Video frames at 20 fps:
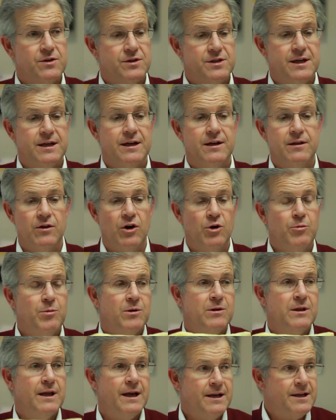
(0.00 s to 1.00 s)
there's a
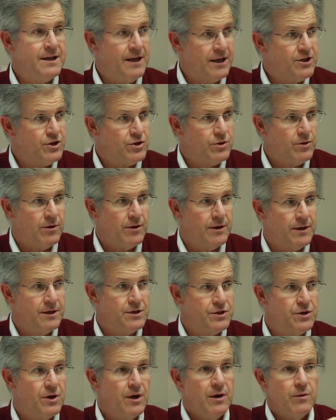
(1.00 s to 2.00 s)
global latex
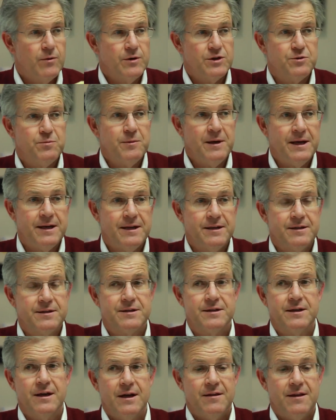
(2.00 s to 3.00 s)
shortage, which
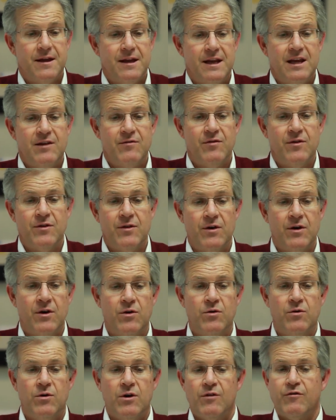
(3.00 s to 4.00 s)
means that even
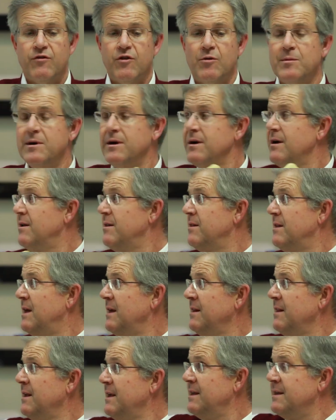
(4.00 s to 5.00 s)
though from a
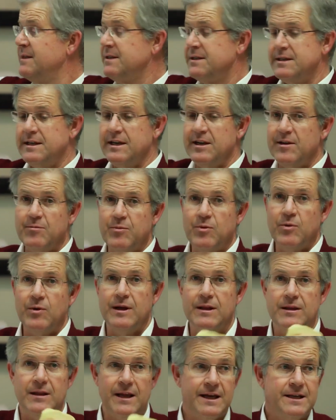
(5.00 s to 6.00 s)
cleanliness
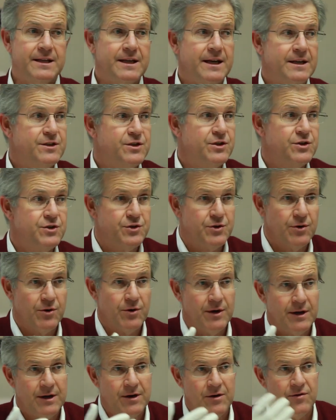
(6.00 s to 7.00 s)
standpoint, latex is
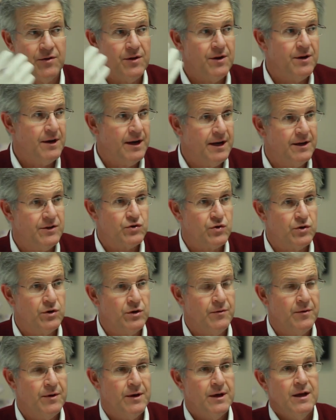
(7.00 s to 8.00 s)
dirtier than
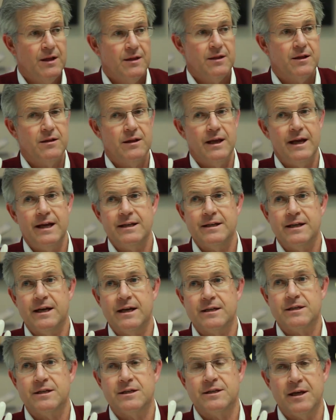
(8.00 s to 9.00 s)
nitrile, the
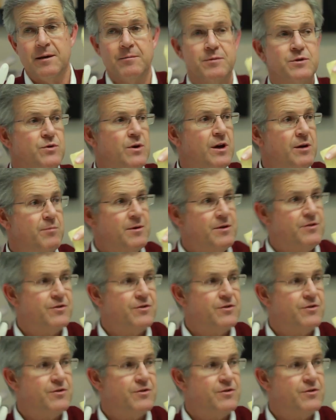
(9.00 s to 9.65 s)
latex substrate